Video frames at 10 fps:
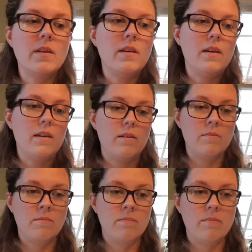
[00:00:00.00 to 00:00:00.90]
I
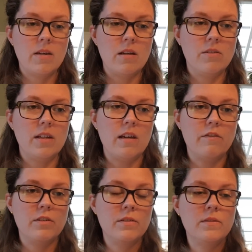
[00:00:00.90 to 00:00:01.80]
don't have
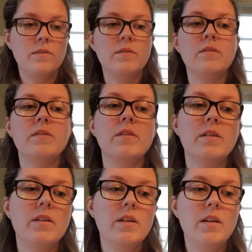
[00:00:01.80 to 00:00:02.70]

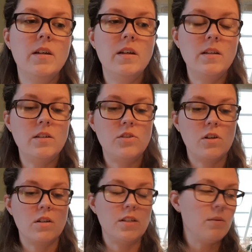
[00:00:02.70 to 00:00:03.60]
the
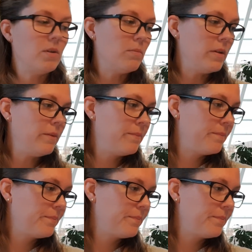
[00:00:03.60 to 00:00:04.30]
chart here with me,